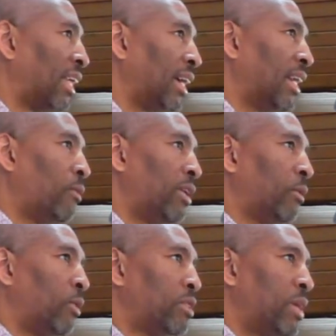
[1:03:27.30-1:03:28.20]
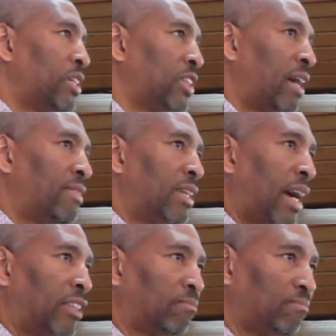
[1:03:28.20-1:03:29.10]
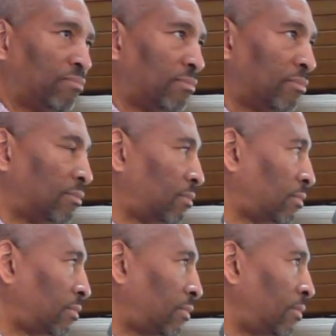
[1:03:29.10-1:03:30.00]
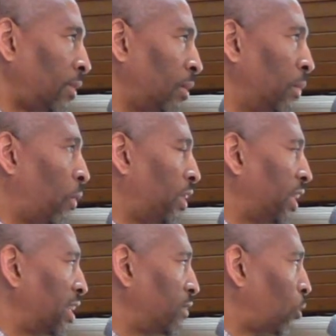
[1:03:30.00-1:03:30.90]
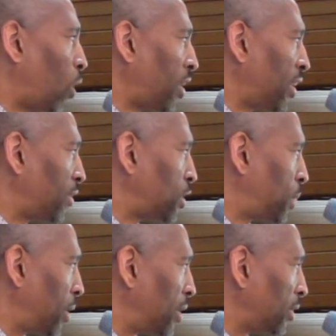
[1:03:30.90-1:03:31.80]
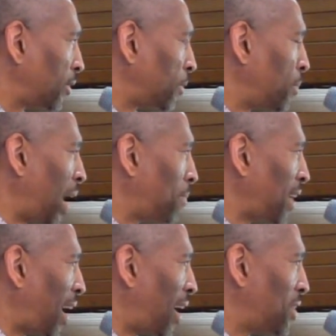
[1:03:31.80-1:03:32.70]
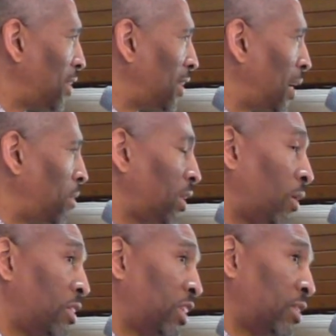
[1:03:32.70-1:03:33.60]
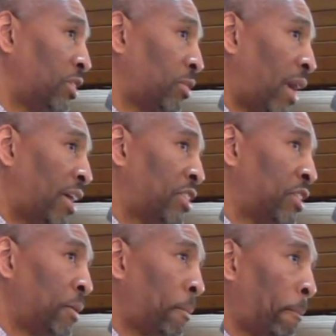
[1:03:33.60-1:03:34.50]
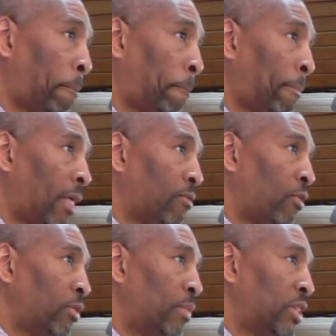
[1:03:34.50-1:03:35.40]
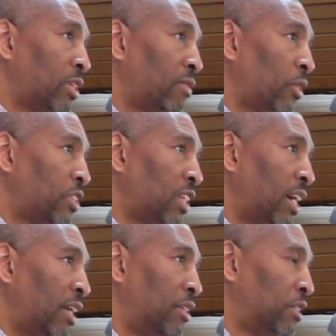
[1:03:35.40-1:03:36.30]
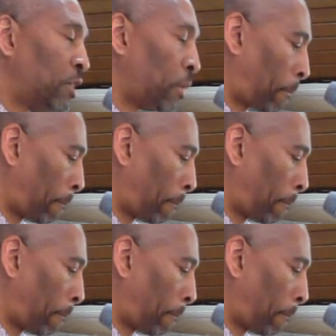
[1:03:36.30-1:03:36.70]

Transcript: Anyone that wants to be saved tonight, be born again of the water and of the Spirit, be baptized in the name of the Lord Jesus Christ for the remission of your sins